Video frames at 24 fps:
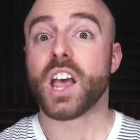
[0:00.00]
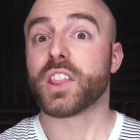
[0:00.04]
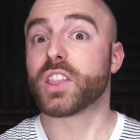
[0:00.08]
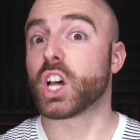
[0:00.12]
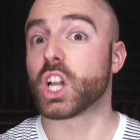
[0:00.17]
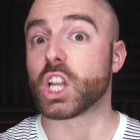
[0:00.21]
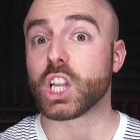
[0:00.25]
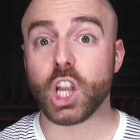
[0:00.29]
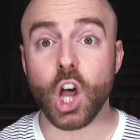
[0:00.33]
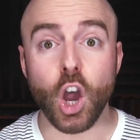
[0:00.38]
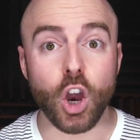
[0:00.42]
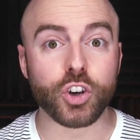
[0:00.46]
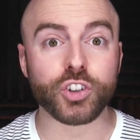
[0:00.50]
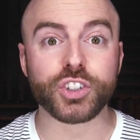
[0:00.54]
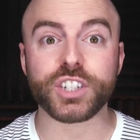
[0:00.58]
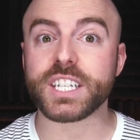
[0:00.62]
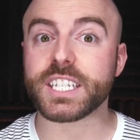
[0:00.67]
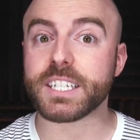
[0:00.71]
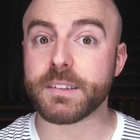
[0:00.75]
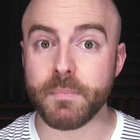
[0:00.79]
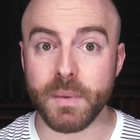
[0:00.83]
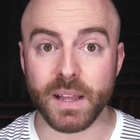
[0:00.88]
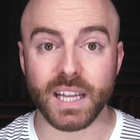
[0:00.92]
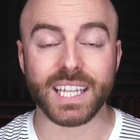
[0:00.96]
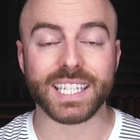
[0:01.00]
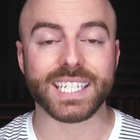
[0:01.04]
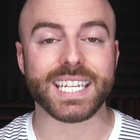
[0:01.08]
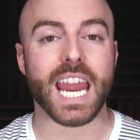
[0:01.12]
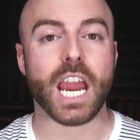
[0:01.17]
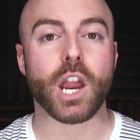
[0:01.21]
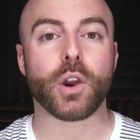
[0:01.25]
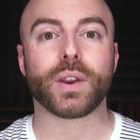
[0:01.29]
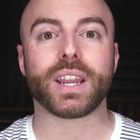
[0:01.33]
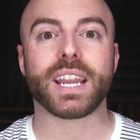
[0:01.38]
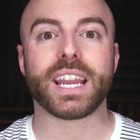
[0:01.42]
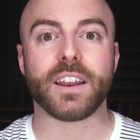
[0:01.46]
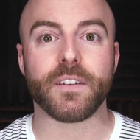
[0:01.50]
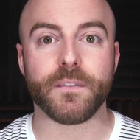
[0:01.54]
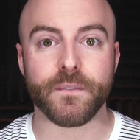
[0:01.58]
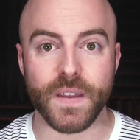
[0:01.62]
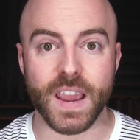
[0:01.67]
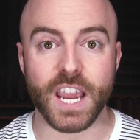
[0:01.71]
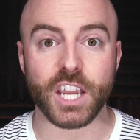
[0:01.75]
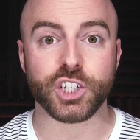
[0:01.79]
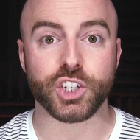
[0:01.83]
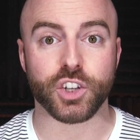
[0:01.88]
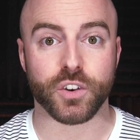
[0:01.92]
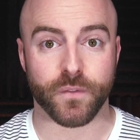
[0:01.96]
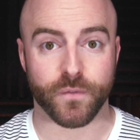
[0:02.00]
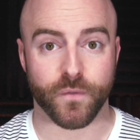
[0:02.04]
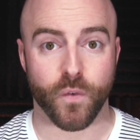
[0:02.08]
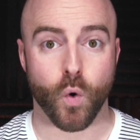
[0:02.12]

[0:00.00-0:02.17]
the largest military invasion